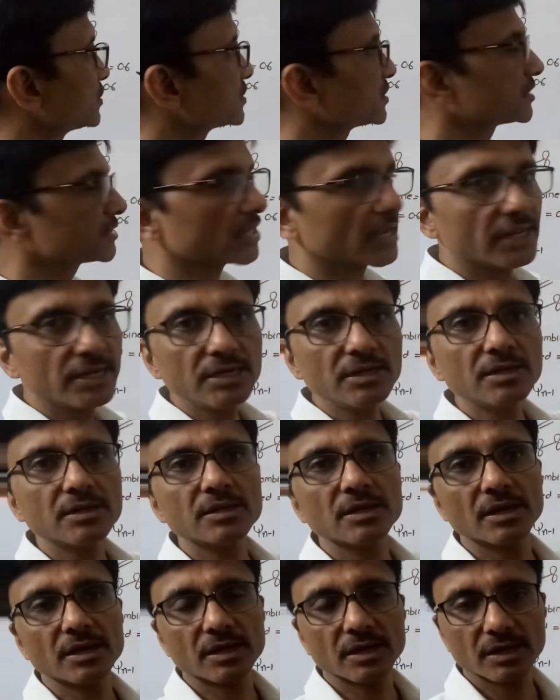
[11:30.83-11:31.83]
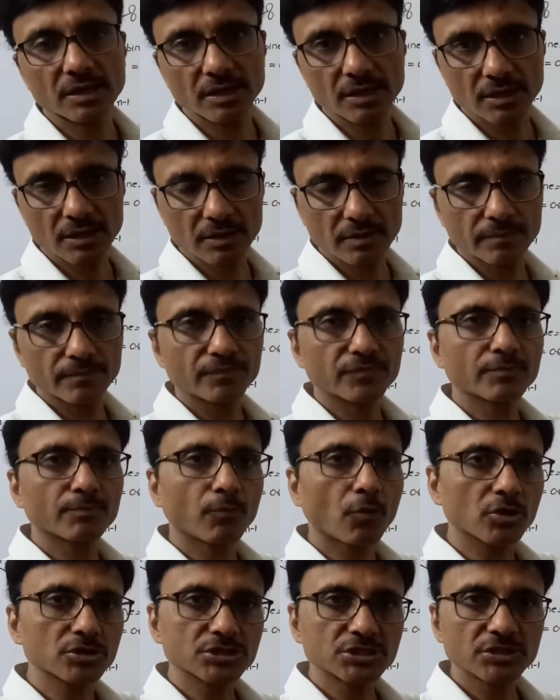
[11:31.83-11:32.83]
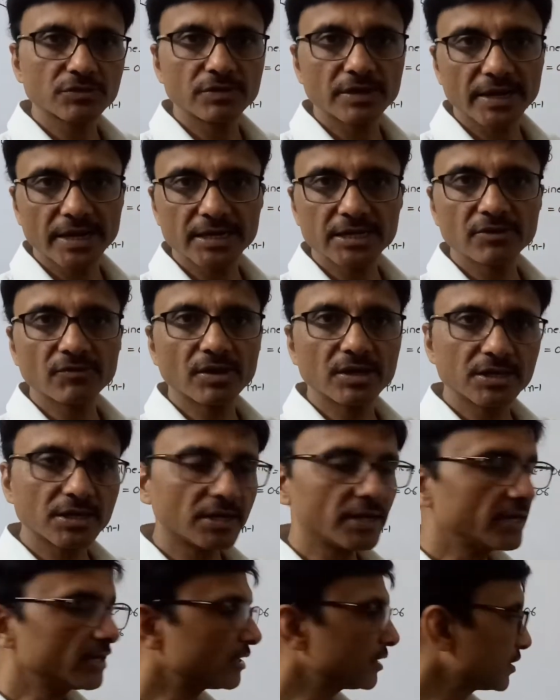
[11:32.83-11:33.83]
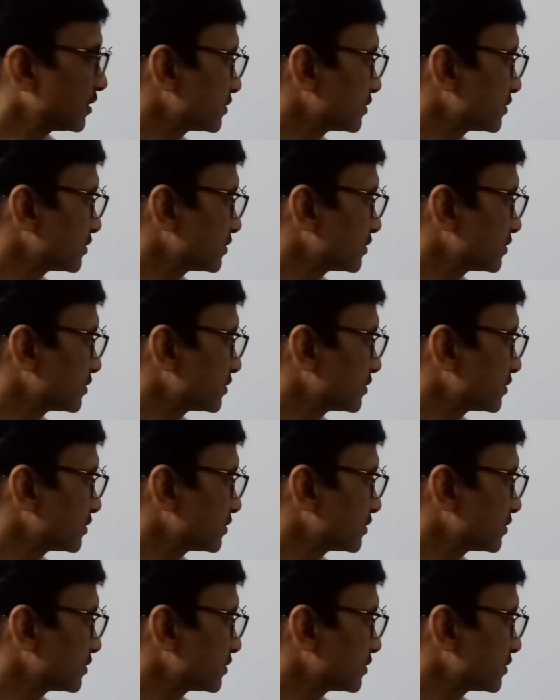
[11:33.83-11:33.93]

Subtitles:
sign positive, negative, alternate